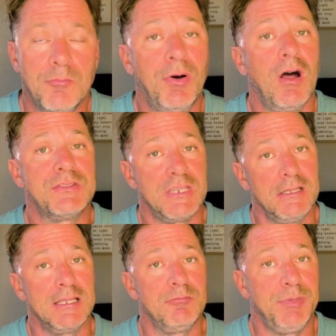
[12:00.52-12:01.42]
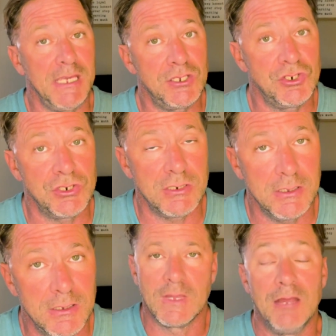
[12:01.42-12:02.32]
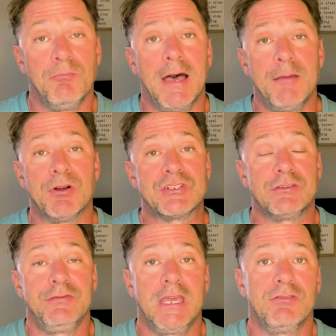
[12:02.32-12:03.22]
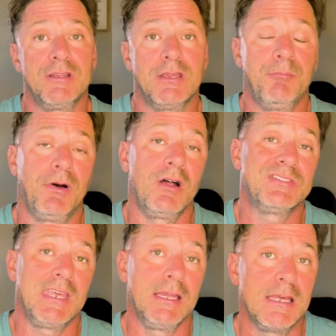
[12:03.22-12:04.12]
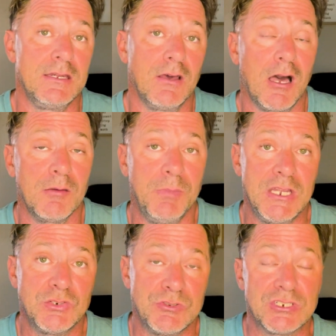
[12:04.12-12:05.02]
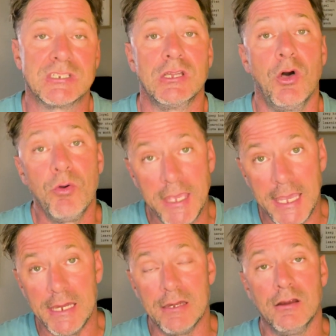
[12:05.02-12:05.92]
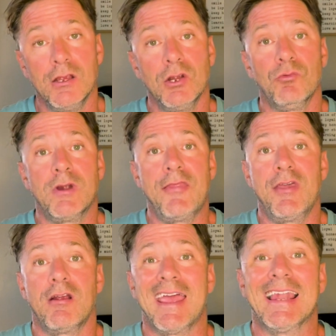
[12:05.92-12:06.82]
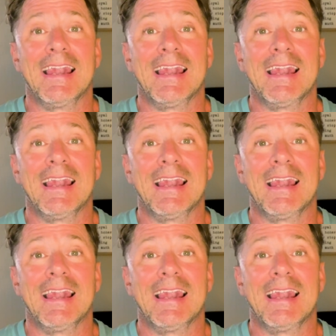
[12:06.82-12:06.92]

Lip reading: Ponce Inlet Beach, and my personal favorite, the Ponce Inlet Dog Beach, which is located right there at